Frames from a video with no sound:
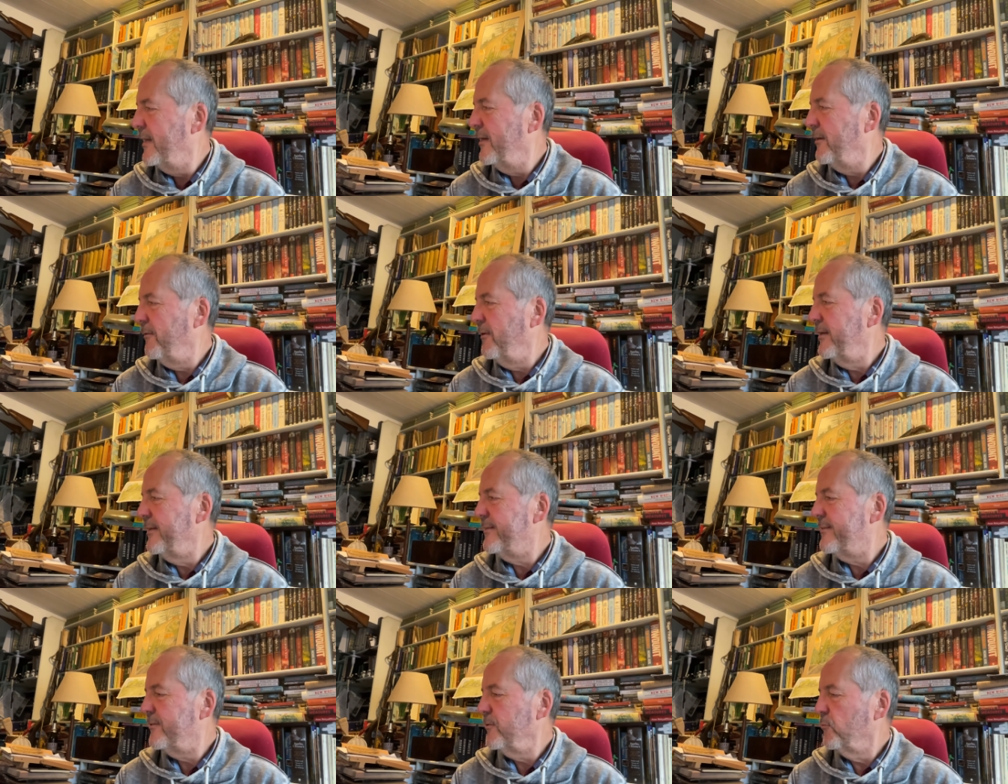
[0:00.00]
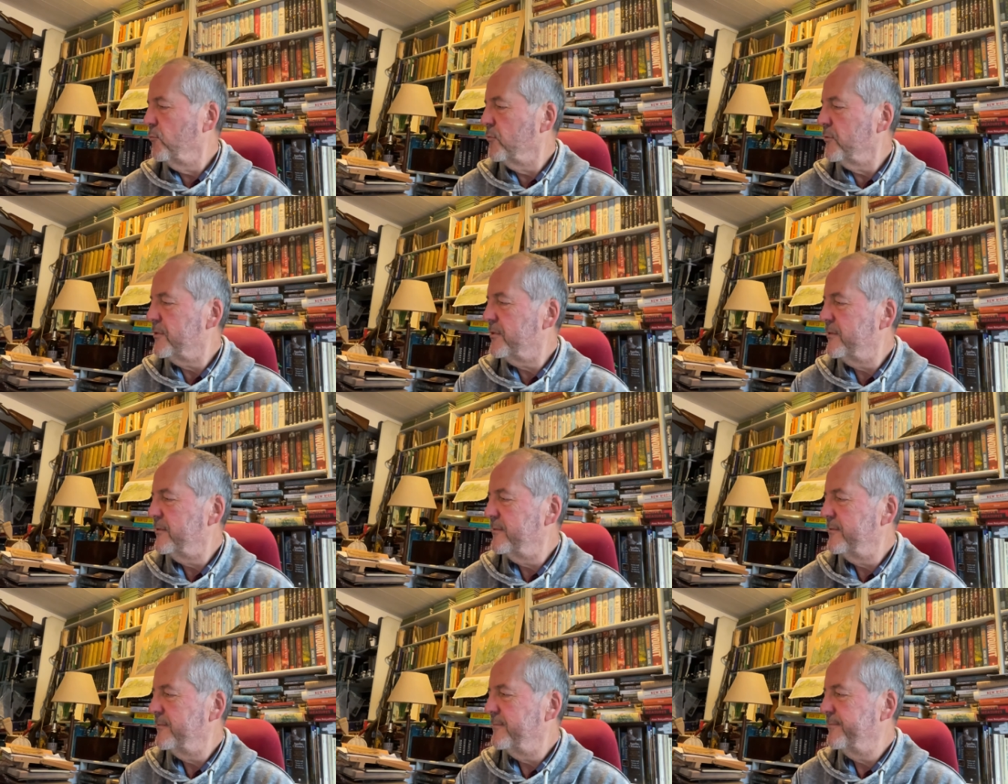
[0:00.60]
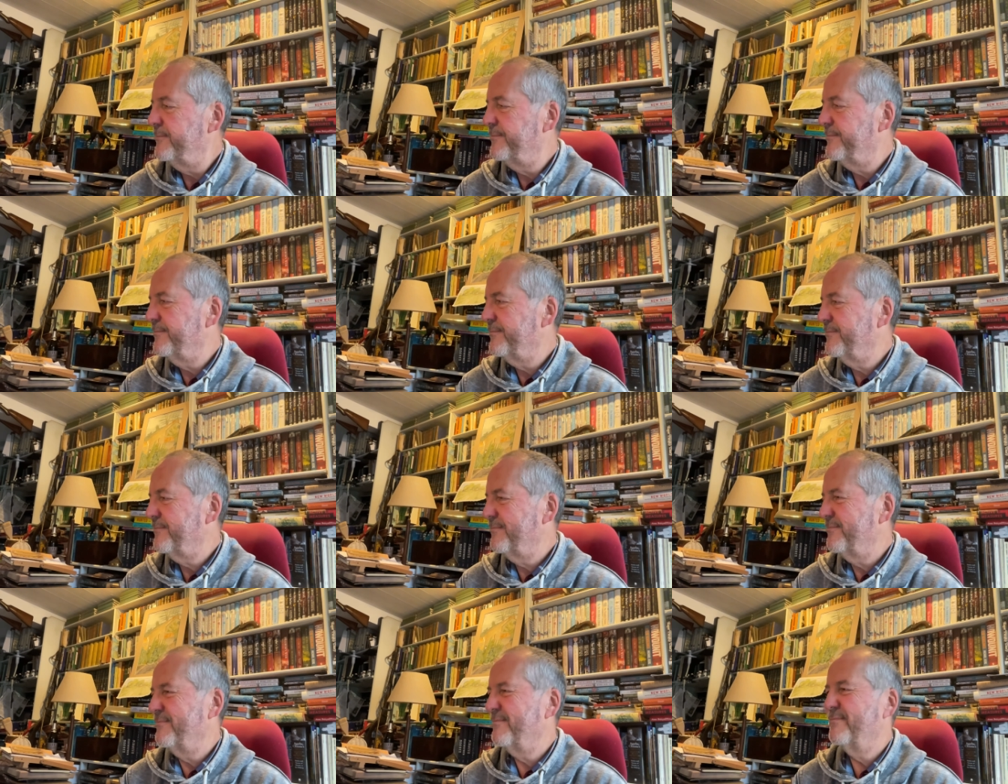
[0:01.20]
I thought,
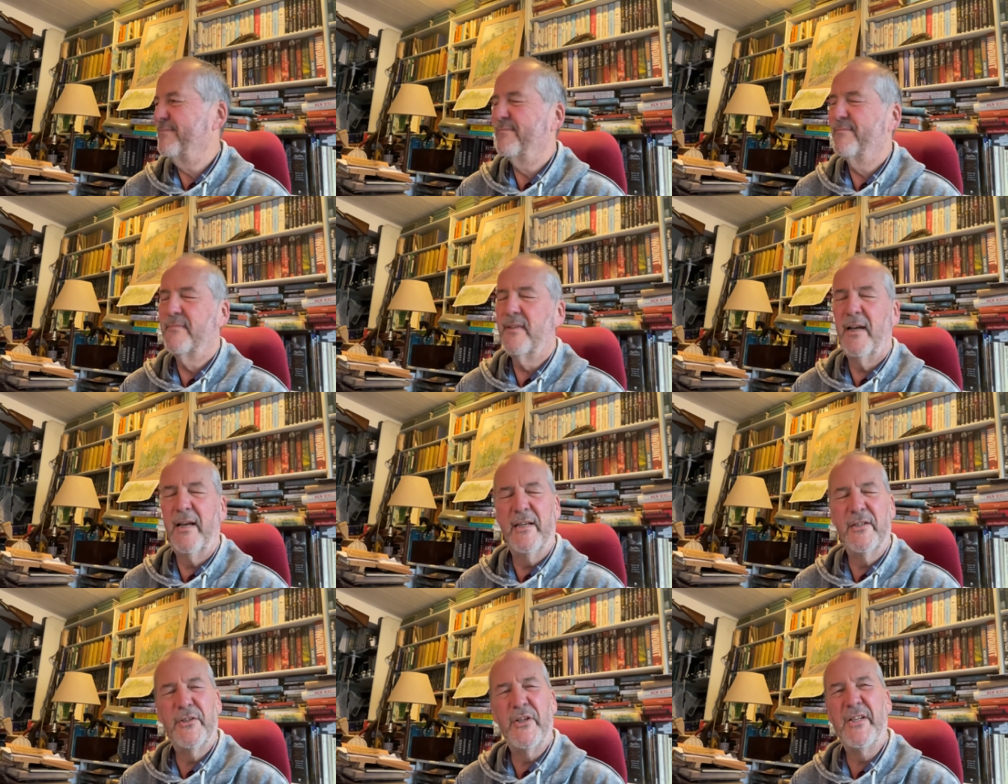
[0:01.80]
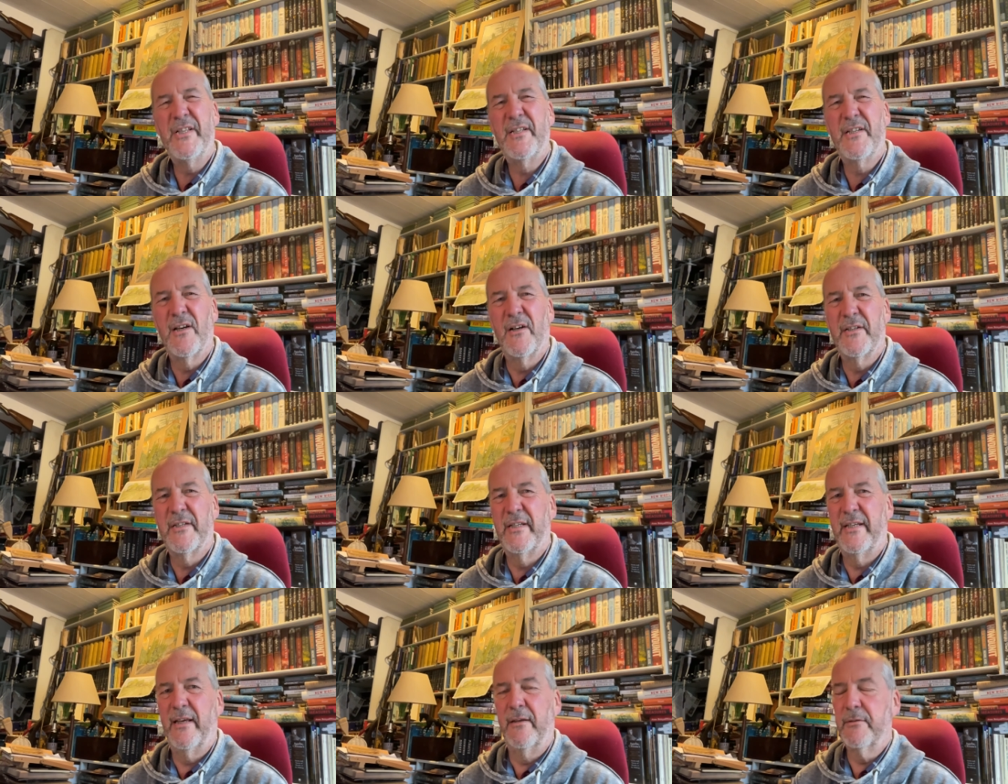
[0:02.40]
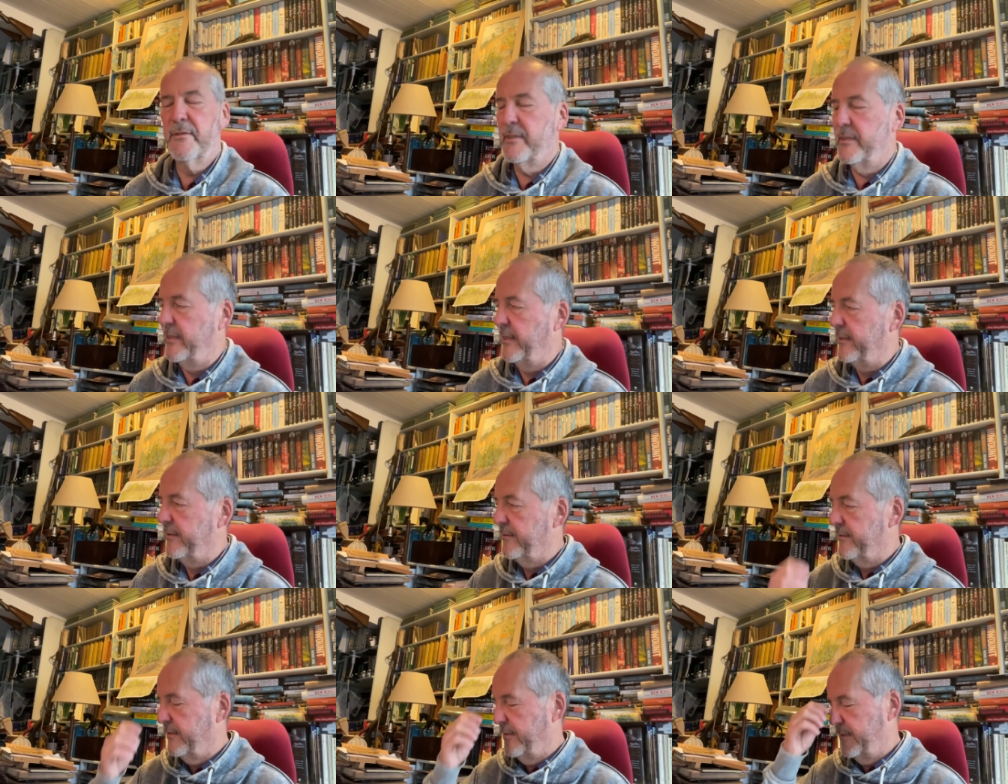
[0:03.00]
I actually started out today
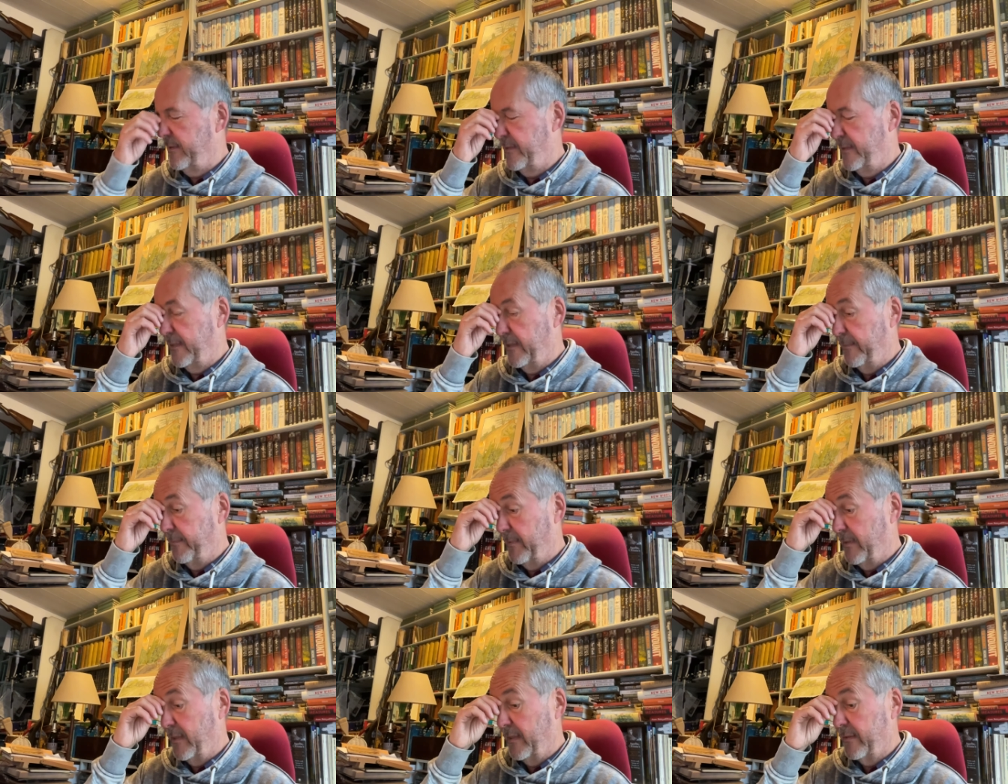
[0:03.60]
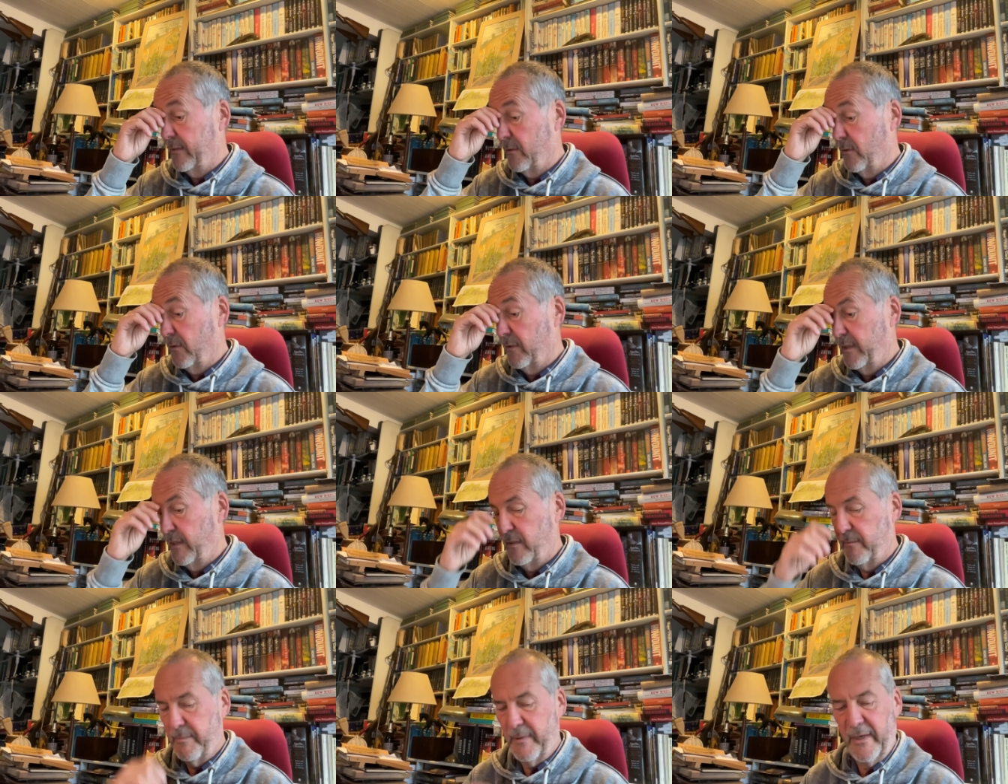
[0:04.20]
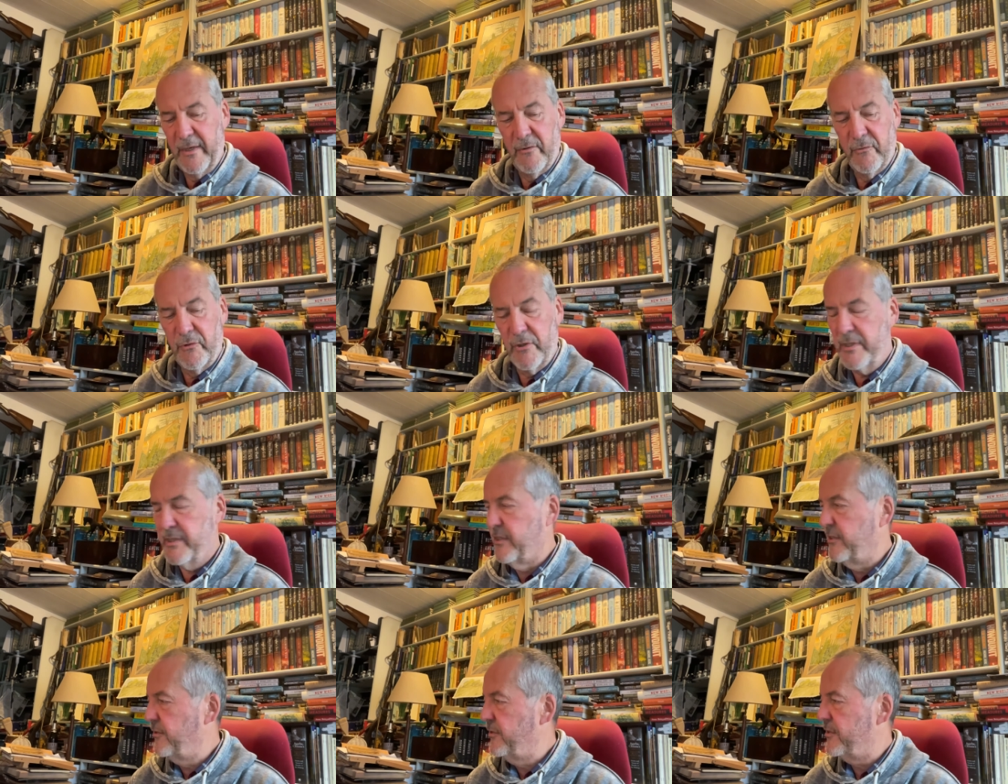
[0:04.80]
that um, I thought it'd be
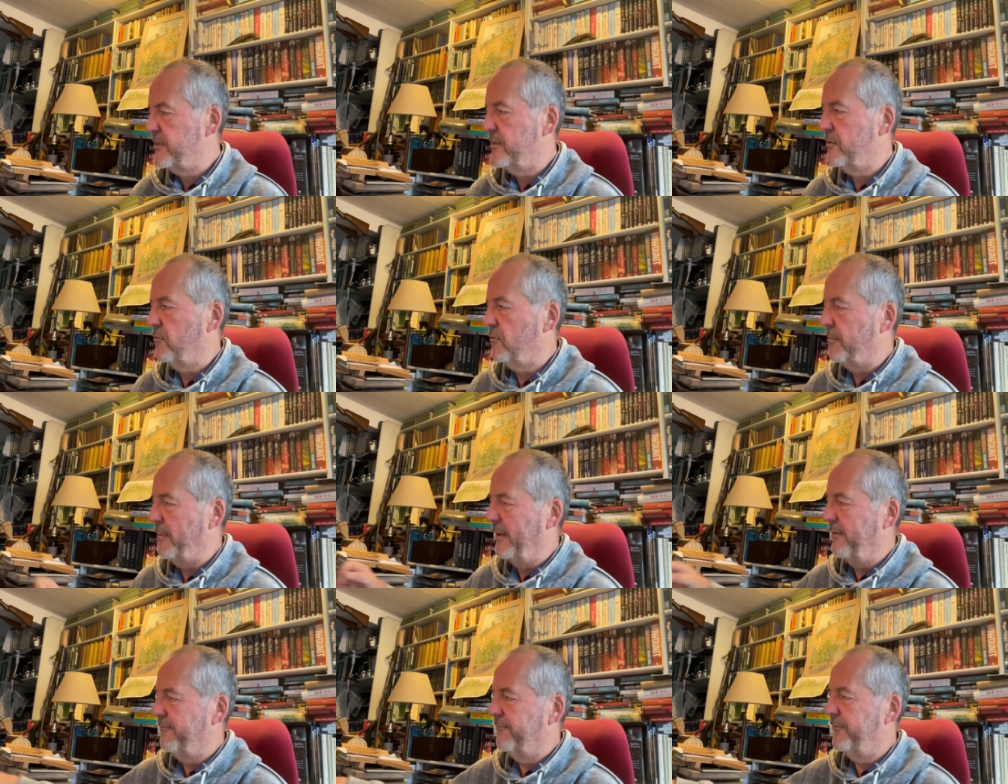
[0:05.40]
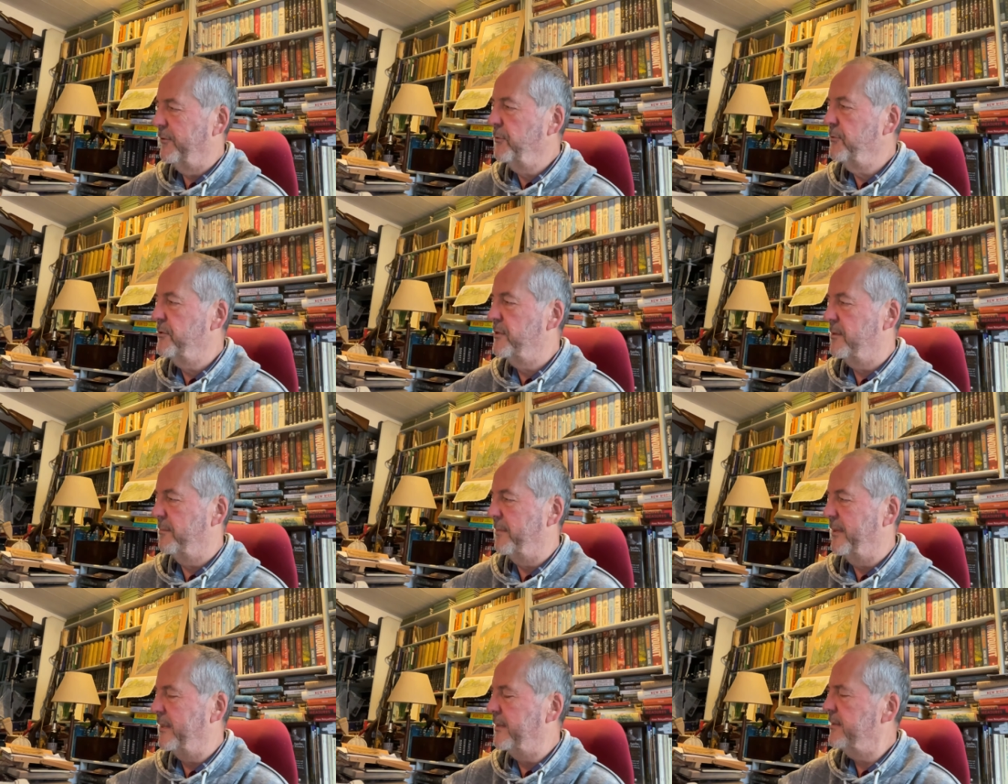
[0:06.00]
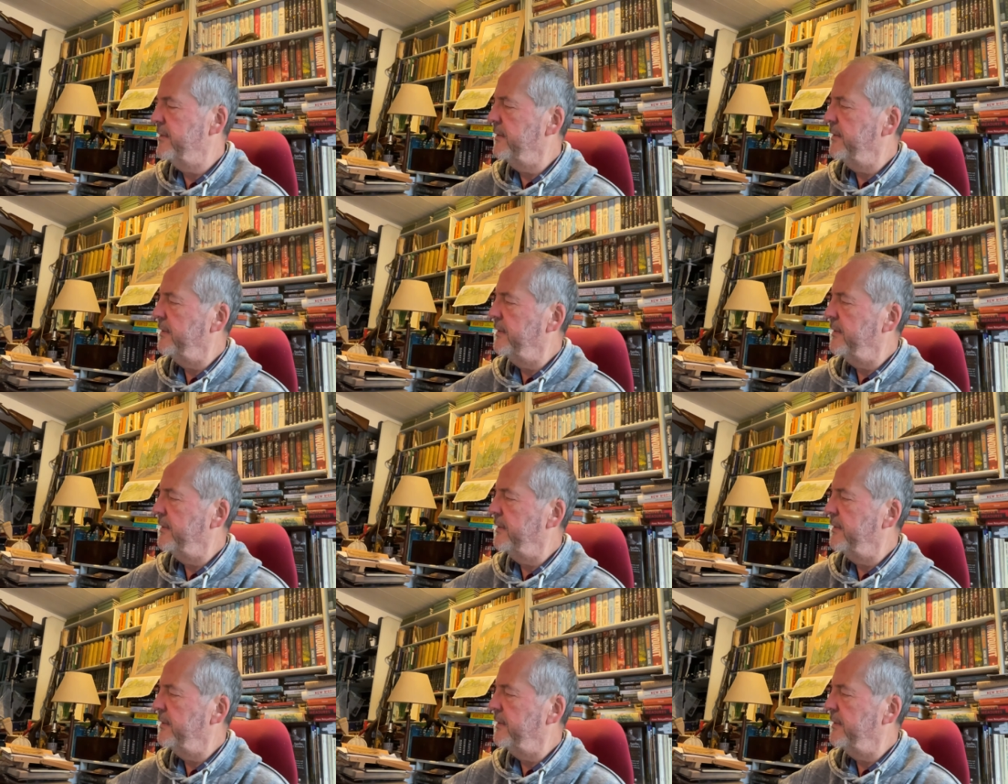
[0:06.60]
interesting just to talk about foods a bit.